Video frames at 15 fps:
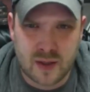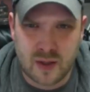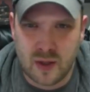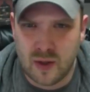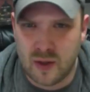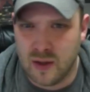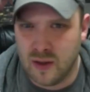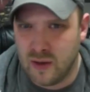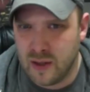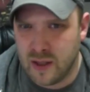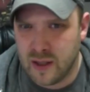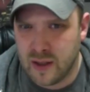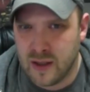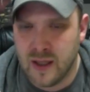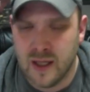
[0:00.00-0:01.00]
or you're a
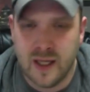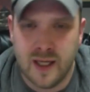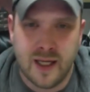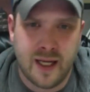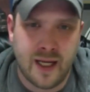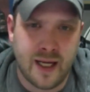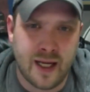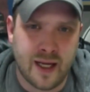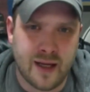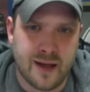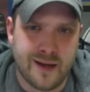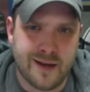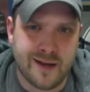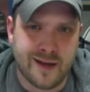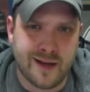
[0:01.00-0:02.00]
lawyer,
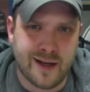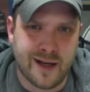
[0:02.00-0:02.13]
and